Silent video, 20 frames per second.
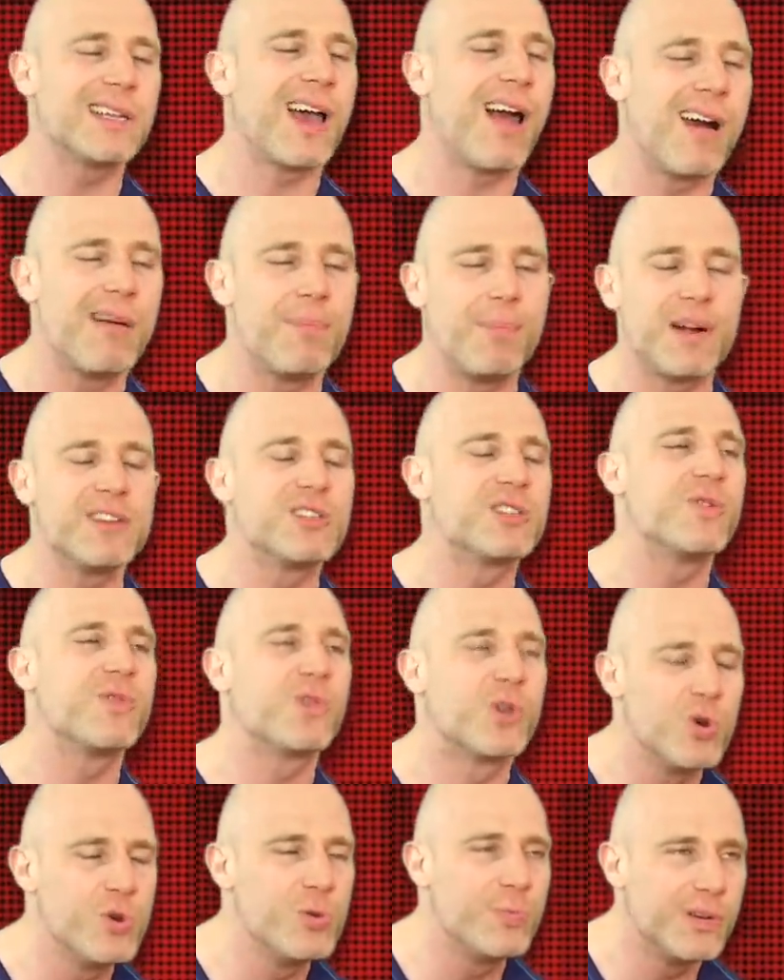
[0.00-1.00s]
are a bunch
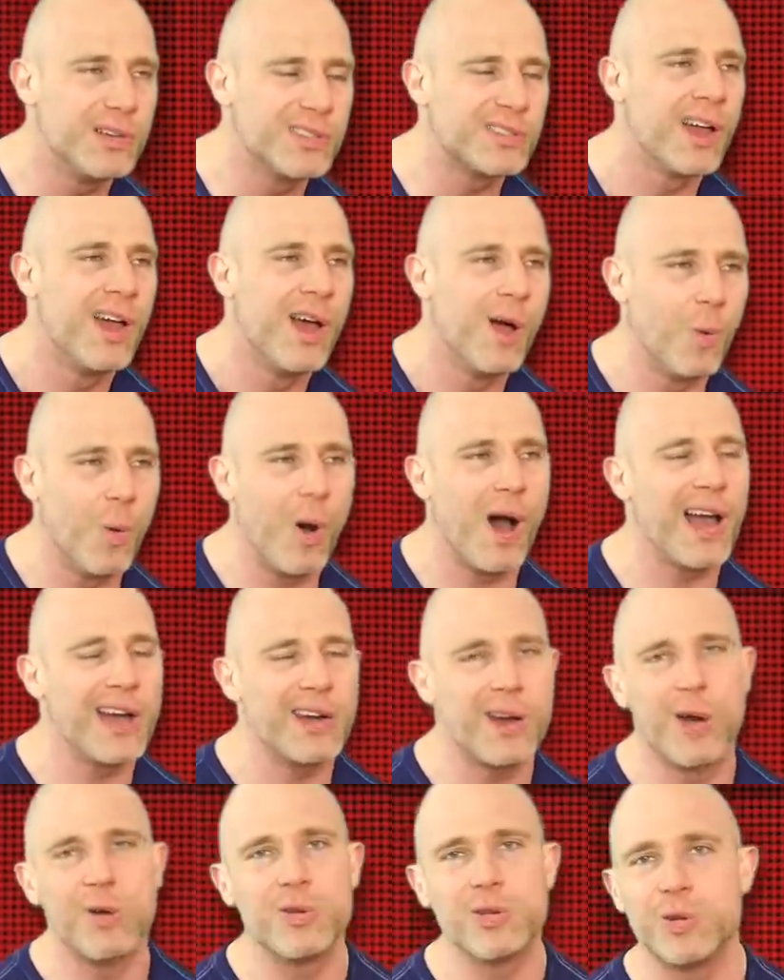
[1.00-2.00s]
of goobers,
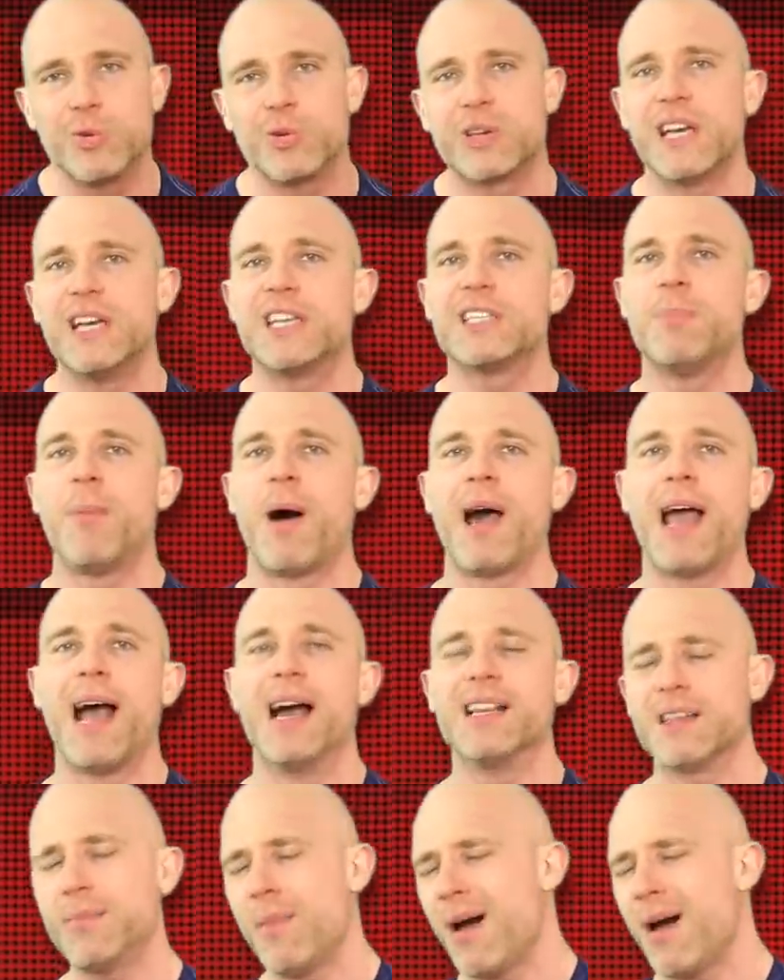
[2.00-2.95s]
why don't you kiss my ass?